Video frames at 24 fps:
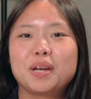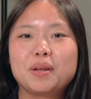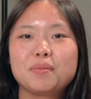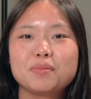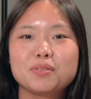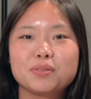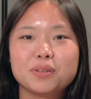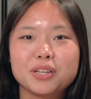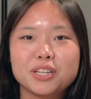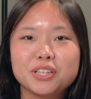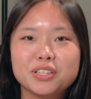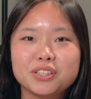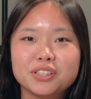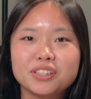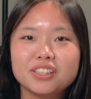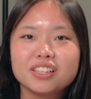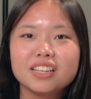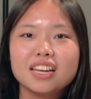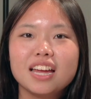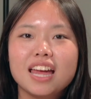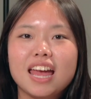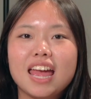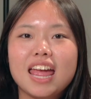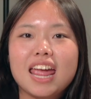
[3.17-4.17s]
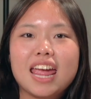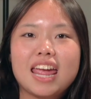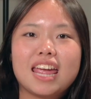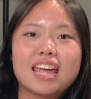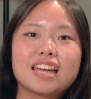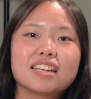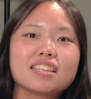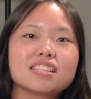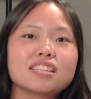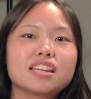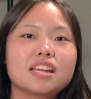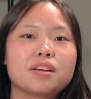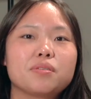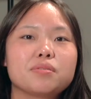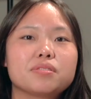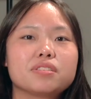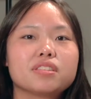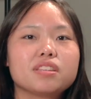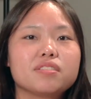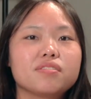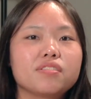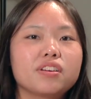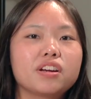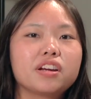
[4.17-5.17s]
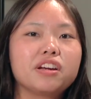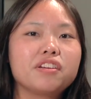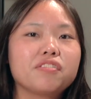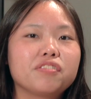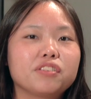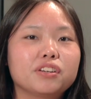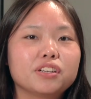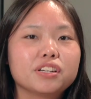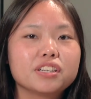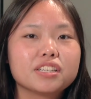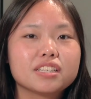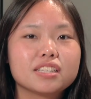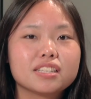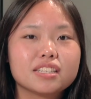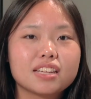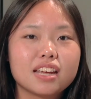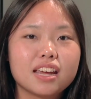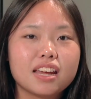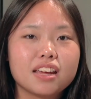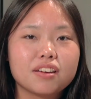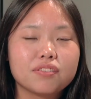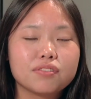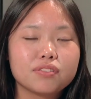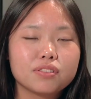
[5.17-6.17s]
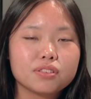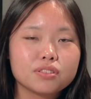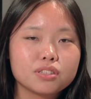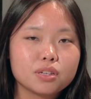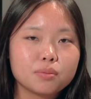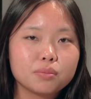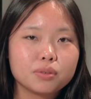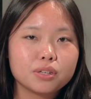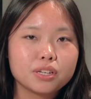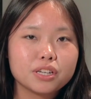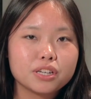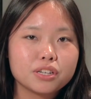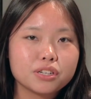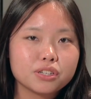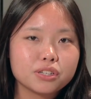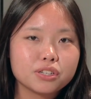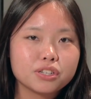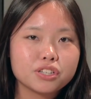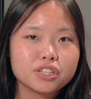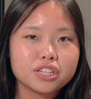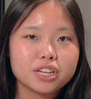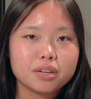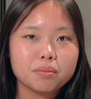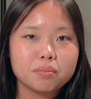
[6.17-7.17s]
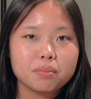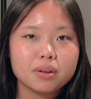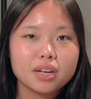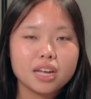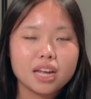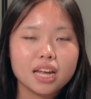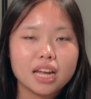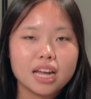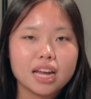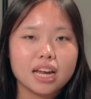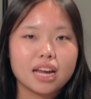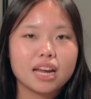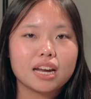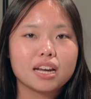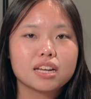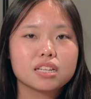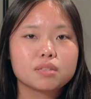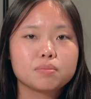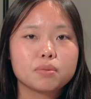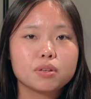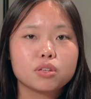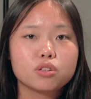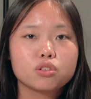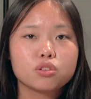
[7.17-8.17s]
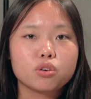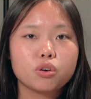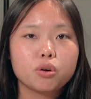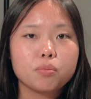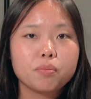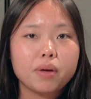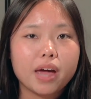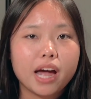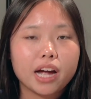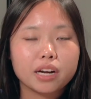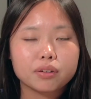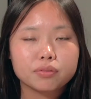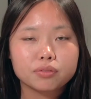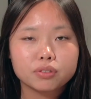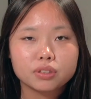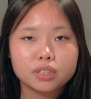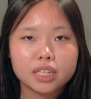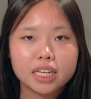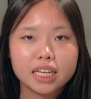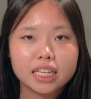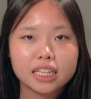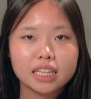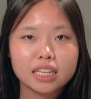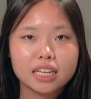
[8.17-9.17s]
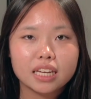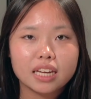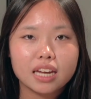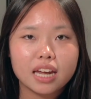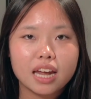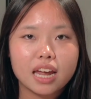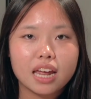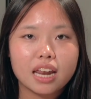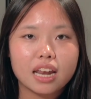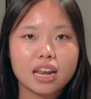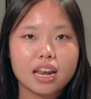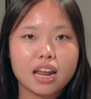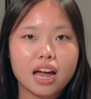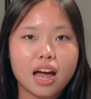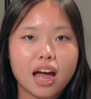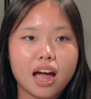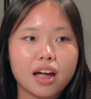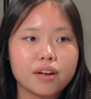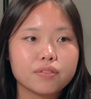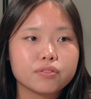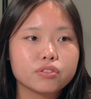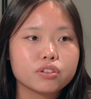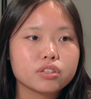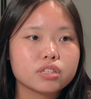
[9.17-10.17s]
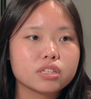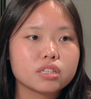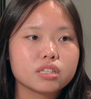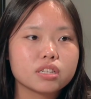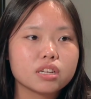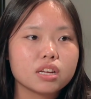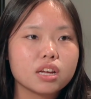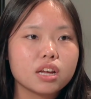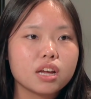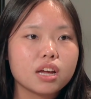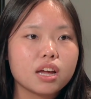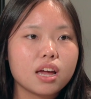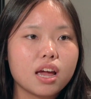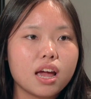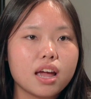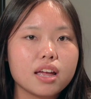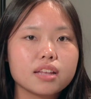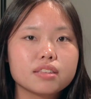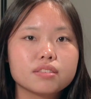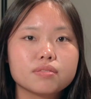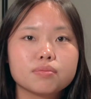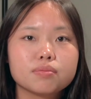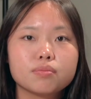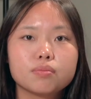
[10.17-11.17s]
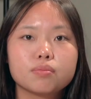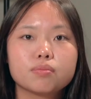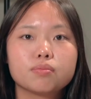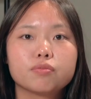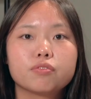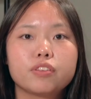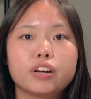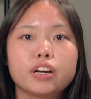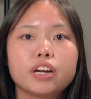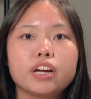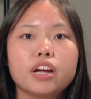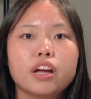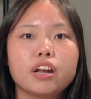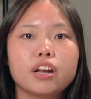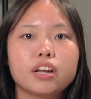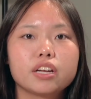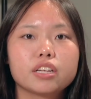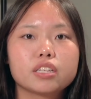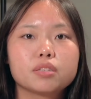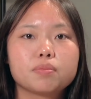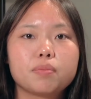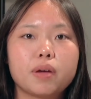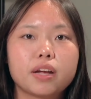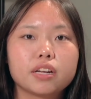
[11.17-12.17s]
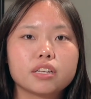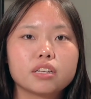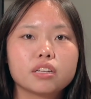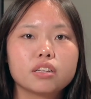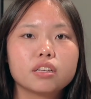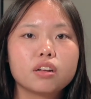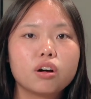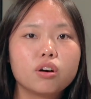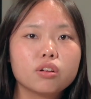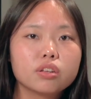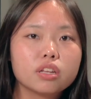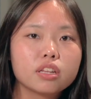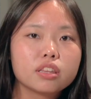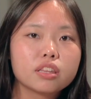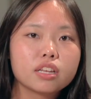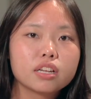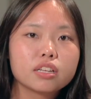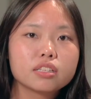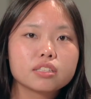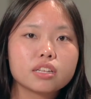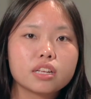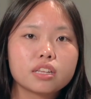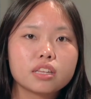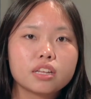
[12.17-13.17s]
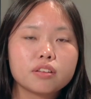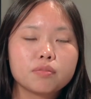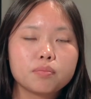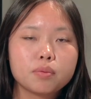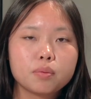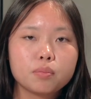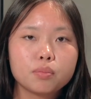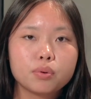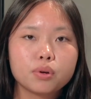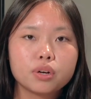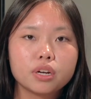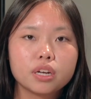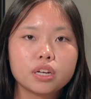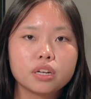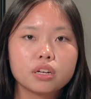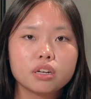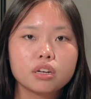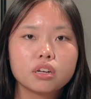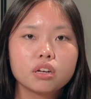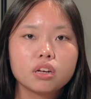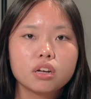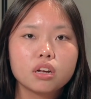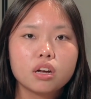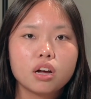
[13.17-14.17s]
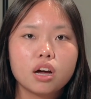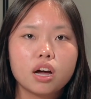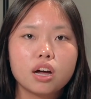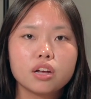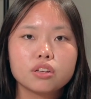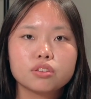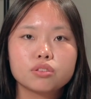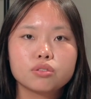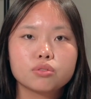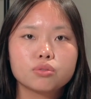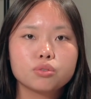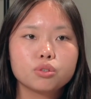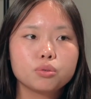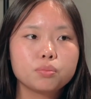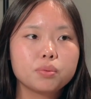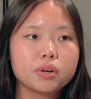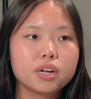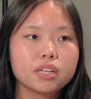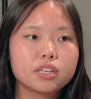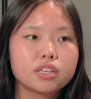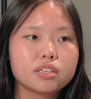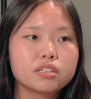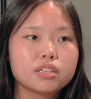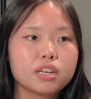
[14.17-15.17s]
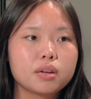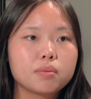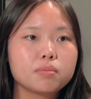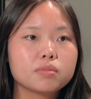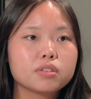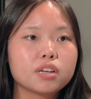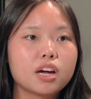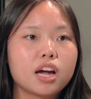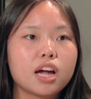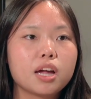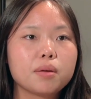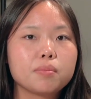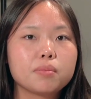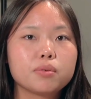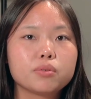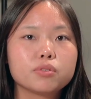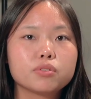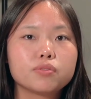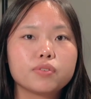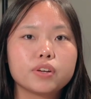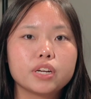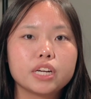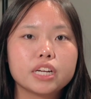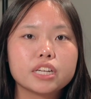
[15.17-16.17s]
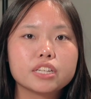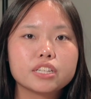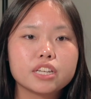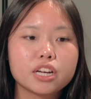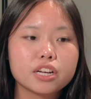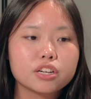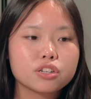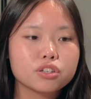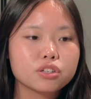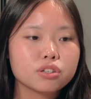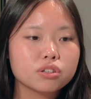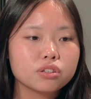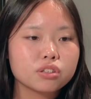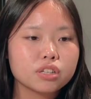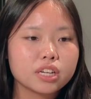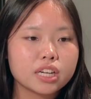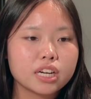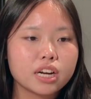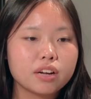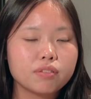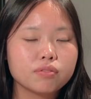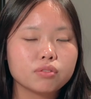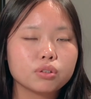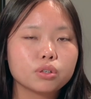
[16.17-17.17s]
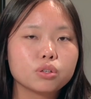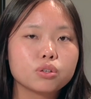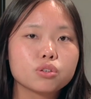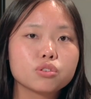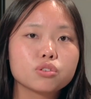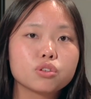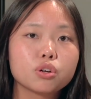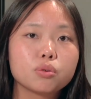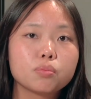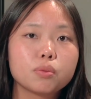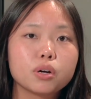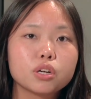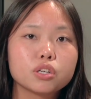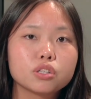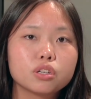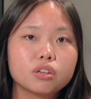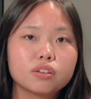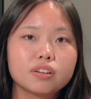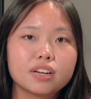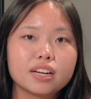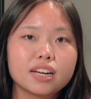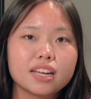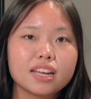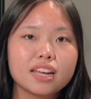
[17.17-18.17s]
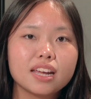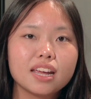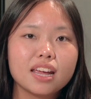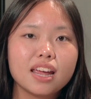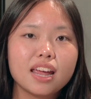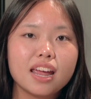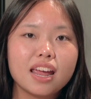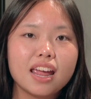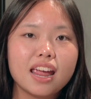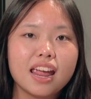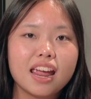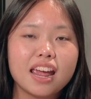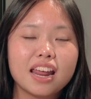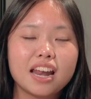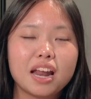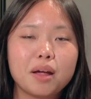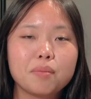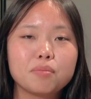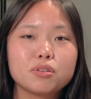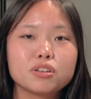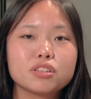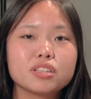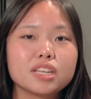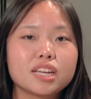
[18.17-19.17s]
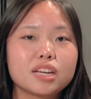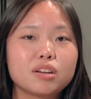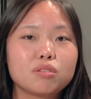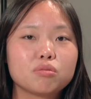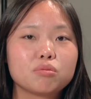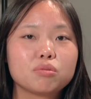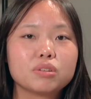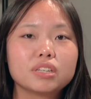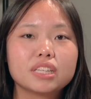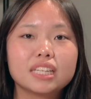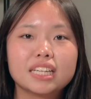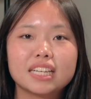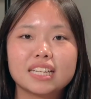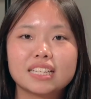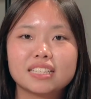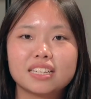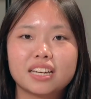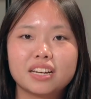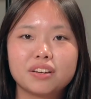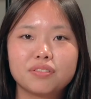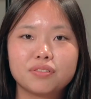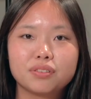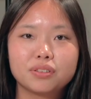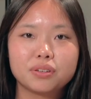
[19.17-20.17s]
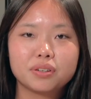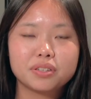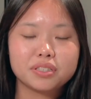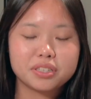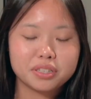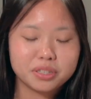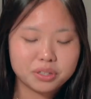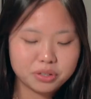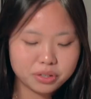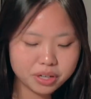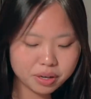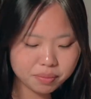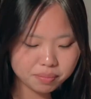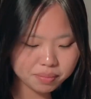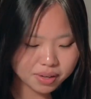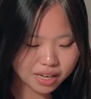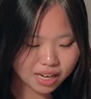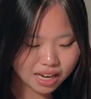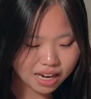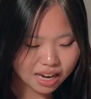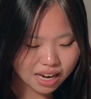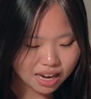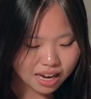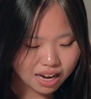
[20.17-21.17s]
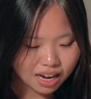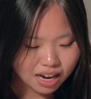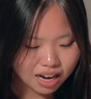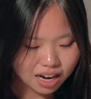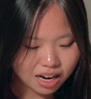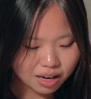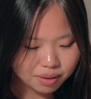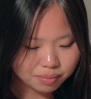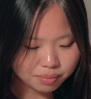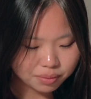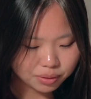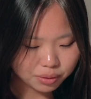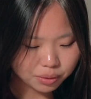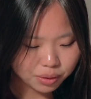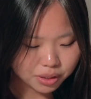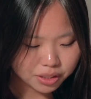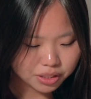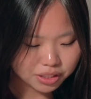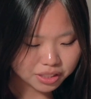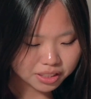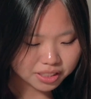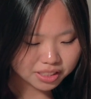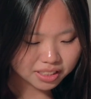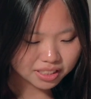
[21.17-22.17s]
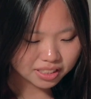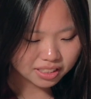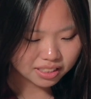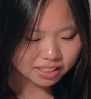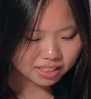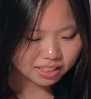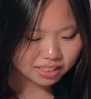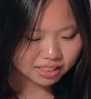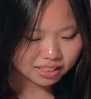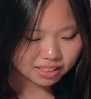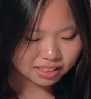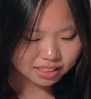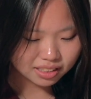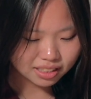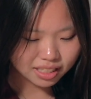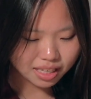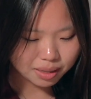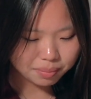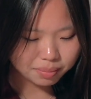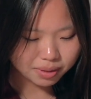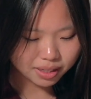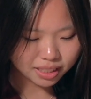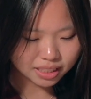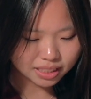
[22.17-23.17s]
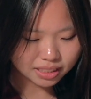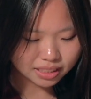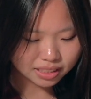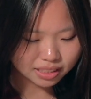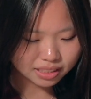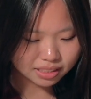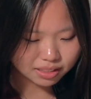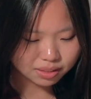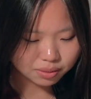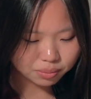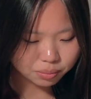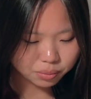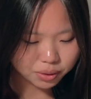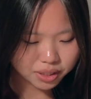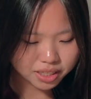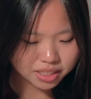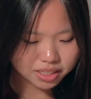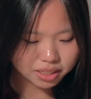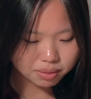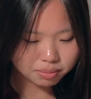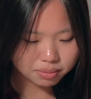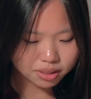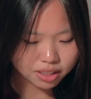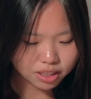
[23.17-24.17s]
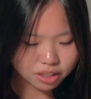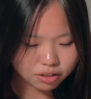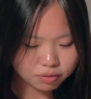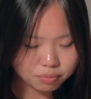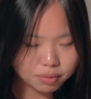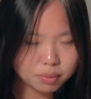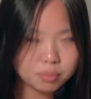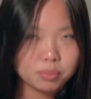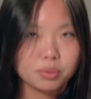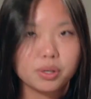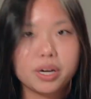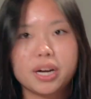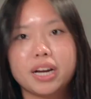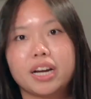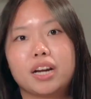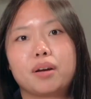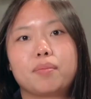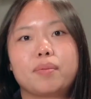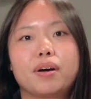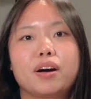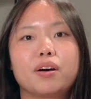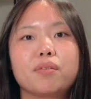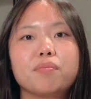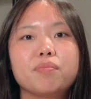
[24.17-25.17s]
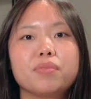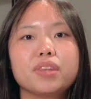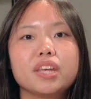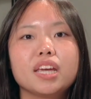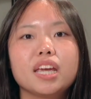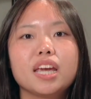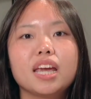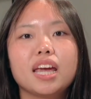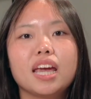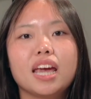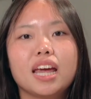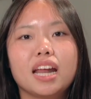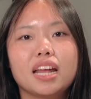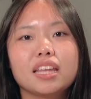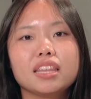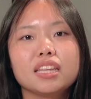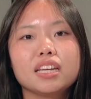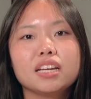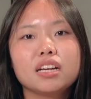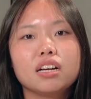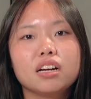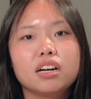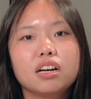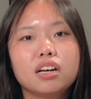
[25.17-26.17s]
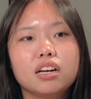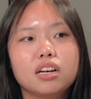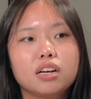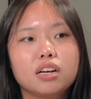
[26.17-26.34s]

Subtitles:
name is Rachael, and today was the very first day of summer internship, and it's been so impactful lately, and it's very unexpected, all the things that they've been putting us through, but at the same time, it was very intentional, and I've learned so much already, and I'm just like really excited for the rest of the trip. The question that I picked is, what is something you've been praying about? I think